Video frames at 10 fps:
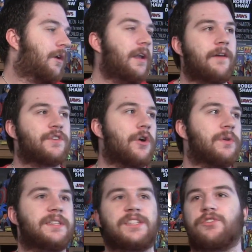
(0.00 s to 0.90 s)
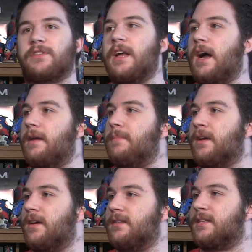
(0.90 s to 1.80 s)
Well, I'd have to go with District 9
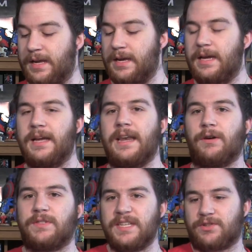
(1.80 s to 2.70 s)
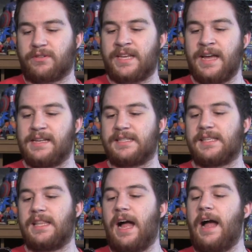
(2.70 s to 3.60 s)
because it's... Now, District 10
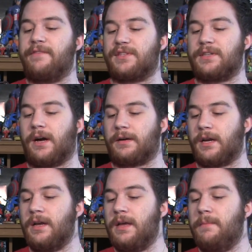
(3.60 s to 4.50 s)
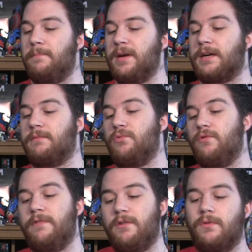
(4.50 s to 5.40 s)
is livestock. Pick a
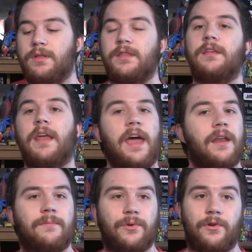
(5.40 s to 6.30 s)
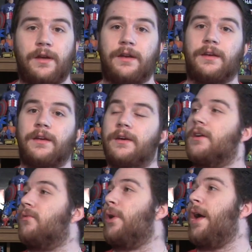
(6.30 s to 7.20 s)
movie with an animal in it.
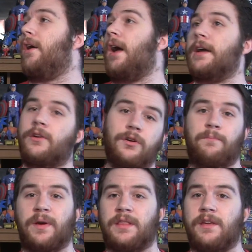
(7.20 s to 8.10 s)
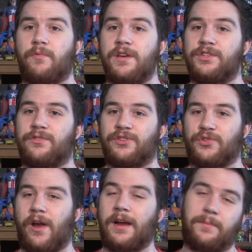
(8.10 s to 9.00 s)
Well, I could pick the original
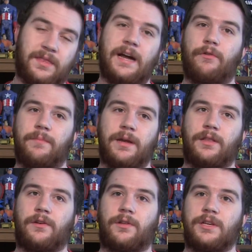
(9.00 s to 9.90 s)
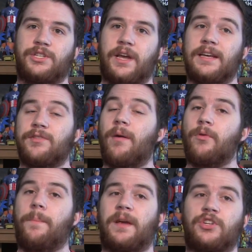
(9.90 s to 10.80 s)
Shrek, but that would be a little cliche. So I'm
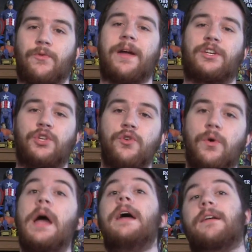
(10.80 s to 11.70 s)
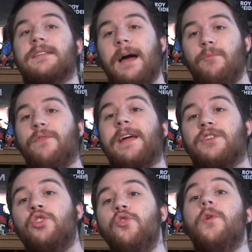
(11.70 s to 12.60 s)
gonna pick Shrek 2, because that movie
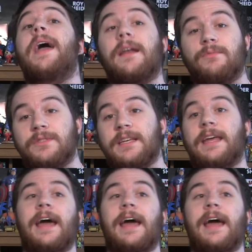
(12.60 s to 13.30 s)
had 2 animals in it.